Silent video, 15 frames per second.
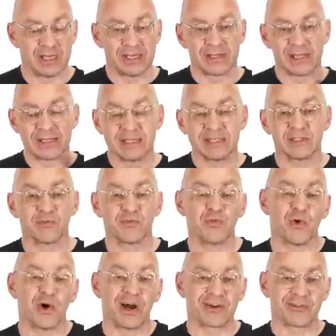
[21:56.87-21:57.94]
that is
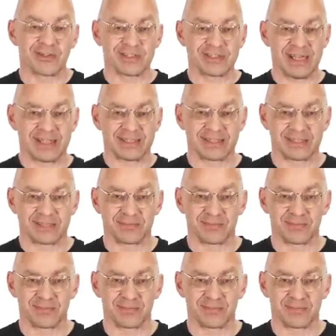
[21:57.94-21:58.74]
400 cents.